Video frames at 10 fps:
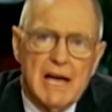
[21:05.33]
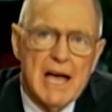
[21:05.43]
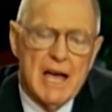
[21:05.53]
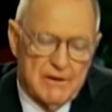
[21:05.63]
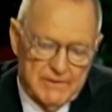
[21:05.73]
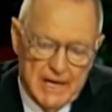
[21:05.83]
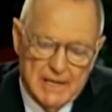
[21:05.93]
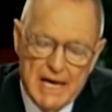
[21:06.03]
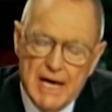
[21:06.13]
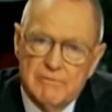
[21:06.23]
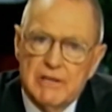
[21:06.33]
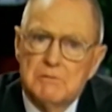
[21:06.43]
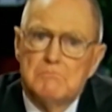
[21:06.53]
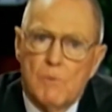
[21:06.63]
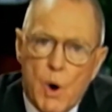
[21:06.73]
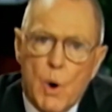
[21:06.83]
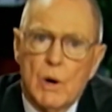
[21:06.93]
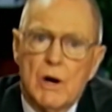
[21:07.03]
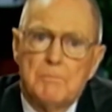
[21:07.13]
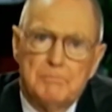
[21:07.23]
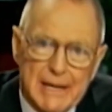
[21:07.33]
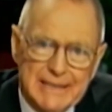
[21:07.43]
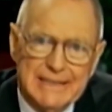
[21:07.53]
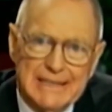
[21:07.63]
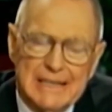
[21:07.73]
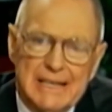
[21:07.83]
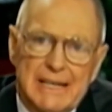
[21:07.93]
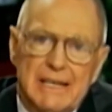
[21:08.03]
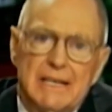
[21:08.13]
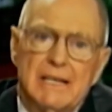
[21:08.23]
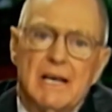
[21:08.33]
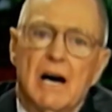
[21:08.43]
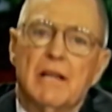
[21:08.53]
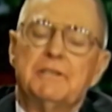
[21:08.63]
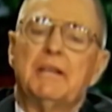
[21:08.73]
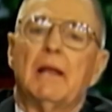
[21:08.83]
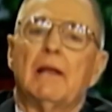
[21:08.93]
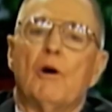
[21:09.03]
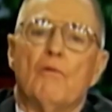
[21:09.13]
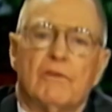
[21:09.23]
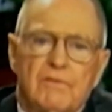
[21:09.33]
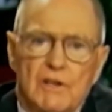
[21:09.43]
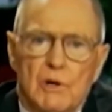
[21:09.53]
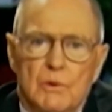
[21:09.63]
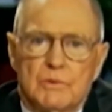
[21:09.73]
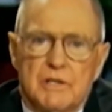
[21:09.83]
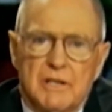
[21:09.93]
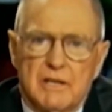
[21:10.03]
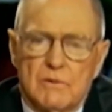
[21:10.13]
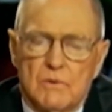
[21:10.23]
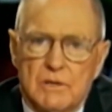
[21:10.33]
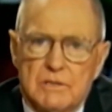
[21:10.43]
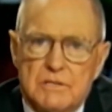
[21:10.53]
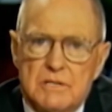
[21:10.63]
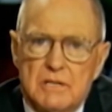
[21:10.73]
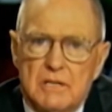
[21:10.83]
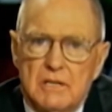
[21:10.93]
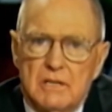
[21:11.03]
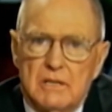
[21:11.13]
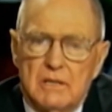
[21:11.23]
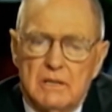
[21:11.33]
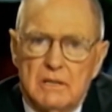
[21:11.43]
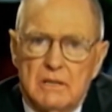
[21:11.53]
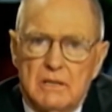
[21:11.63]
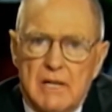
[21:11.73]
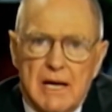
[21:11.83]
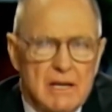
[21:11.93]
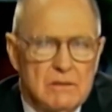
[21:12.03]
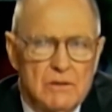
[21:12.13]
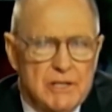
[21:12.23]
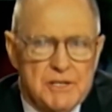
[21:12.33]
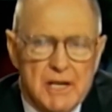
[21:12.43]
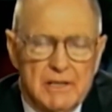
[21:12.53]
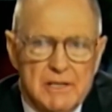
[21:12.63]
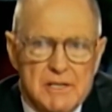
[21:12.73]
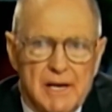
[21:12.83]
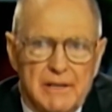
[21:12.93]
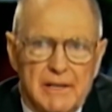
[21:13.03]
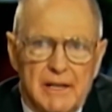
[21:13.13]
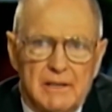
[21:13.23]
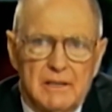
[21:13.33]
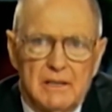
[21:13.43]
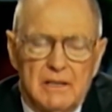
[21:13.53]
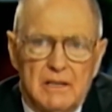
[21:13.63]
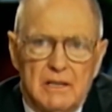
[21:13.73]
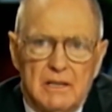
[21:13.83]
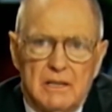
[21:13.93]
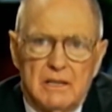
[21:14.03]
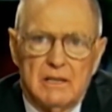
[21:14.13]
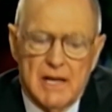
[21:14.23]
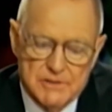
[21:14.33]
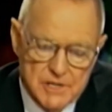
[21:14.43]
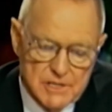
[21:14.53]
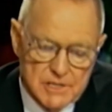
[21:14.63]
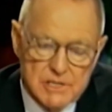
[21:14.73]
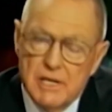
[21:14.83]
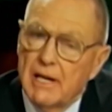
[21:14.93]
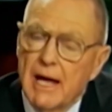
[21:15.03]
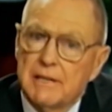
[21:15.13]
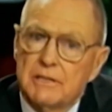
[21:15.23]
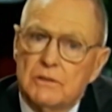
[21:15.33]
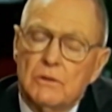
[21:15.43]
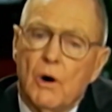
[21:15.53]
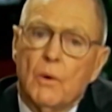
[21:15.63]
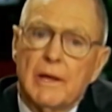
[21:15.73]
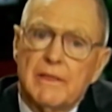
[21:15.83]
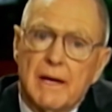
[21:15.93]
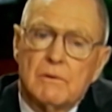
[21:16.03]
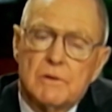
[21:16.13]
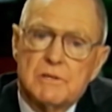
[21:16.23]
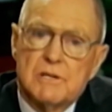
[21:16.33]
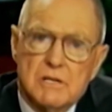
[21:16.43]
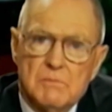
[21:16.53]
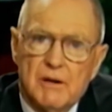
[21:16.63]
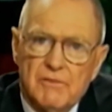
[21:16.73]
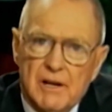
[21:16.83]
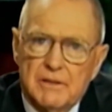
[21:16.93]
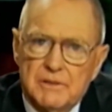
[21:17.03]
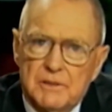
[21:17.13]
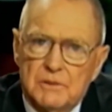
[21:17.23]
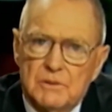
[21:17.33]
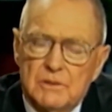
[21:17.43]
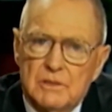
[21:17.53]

life and have it more abundantly until it overflows, in other words. Now, how do you get sickness out of that? Now, Jesus said, I do only that which I see my Father do.